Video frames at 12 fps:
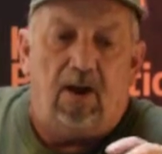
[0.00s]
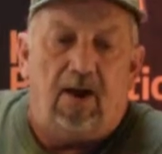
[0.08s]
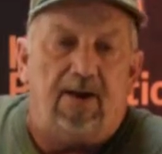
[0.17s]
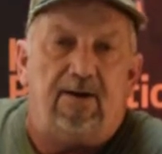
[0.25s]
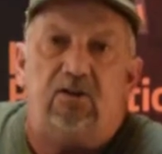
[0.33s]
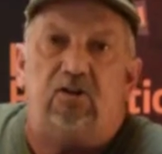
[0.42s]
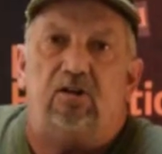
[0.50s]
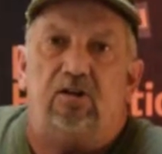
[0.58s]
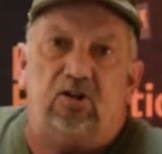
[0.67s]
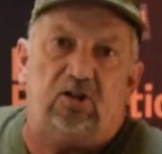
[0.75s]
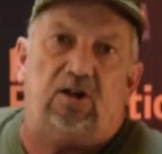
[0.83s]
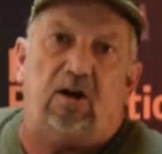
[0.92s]
and each of
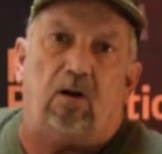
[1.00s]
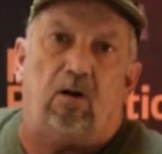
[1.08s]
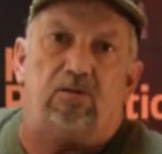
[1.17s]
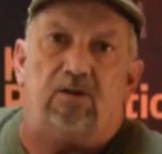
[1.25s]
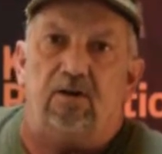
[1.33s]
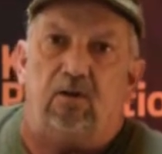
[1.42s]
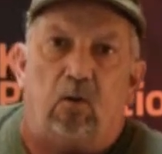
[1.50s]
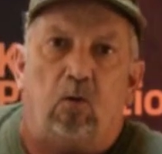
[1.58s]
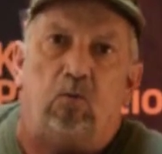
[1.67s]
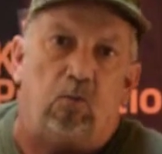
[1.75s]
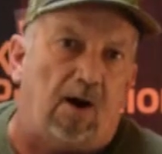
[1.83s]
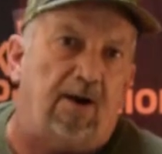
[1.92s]
these shells in their
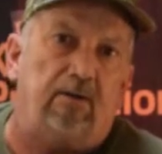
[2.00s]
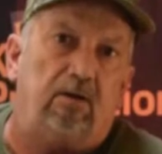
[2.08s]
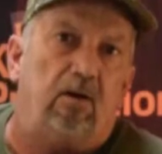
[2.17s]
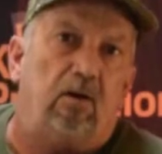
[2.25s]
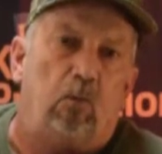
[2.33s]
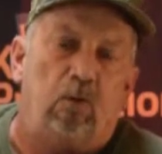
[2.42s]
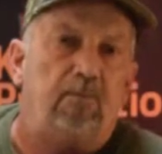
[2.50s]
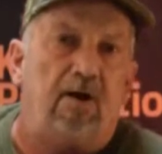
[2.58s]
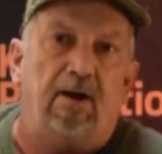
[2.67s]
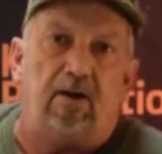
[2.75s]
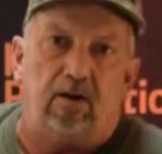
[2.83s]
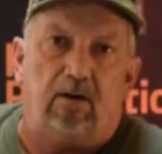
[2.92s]
own right would
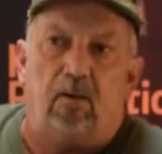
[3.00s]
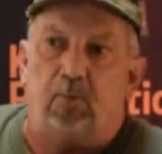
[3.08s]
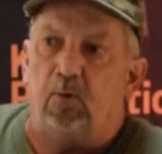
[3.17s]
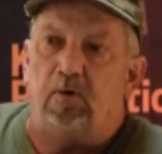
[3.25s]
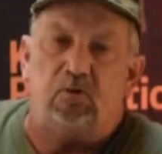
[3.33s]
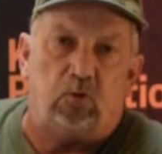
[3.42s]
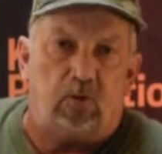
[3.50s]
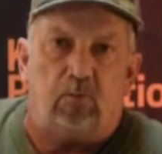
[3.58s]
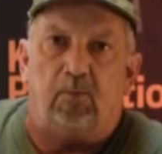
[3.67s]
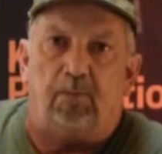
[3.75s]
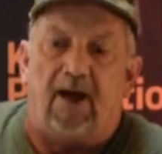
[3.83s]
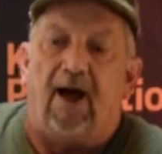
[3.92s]
make a pretty
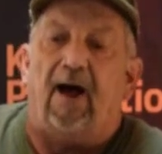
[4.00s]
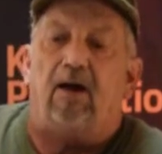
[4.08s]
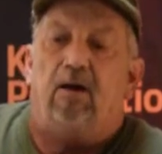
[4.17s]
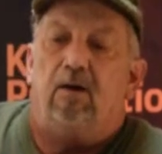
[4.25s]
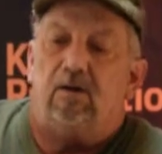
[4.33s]
durable pack.